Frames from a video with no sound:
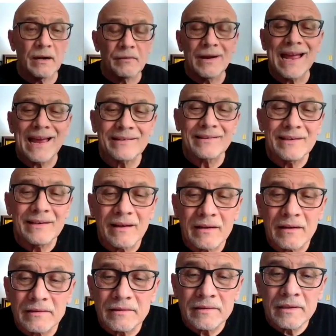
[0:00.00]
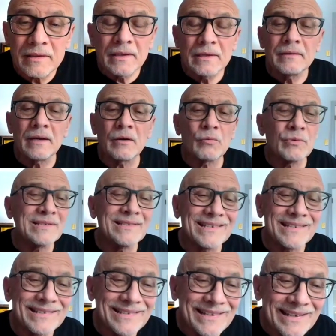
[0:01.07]
are acting on us that are
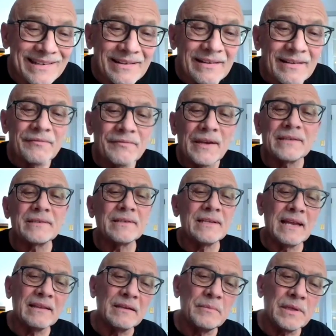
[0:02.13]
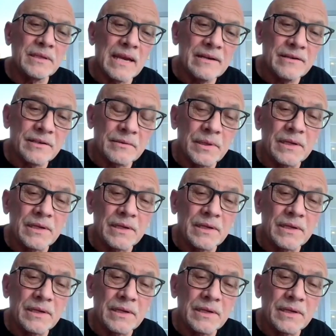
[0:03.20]
resisting facing that limitation,